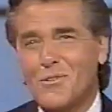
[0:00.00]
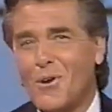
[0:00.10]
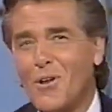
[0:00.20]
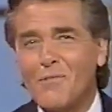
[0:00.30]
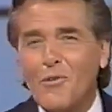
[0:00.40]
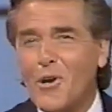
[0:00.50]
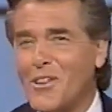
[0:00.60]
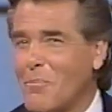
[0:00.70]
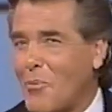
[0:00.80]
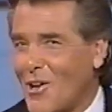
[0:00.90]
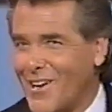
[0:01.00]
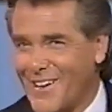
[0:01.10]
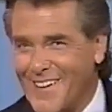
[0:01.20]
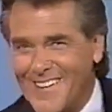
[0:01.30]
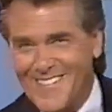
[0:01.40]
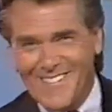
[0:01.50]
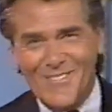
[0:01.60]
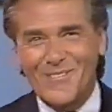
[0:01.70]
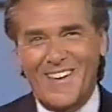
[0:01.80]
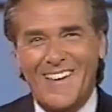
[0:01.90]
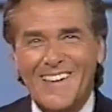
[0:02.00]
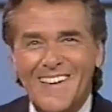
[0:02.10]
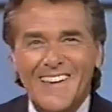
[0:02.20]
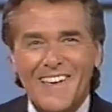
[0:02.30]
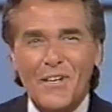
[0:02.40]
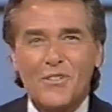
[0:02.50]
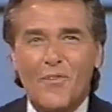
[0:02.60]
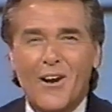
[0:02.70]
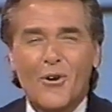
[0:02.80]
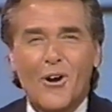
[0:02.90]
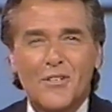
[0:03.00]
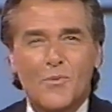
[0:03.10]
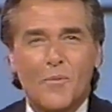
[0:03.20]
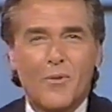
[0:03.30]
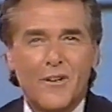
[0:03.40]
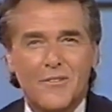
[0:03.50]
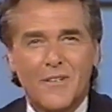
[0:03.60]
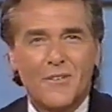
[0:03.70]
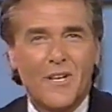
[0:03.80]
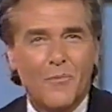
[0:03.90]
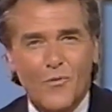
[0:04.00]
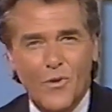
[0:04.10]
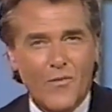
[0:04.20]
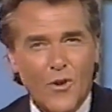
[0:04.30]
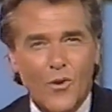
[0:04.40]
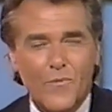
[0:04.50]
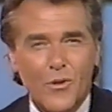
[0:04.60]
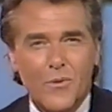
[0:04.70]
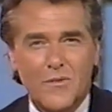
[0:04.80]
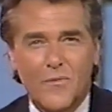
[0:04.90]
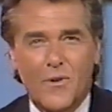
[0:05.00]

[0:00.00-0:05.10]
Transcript: called Avoid the Plug. Okay. Each of our crossword players has the name of one of our home viewers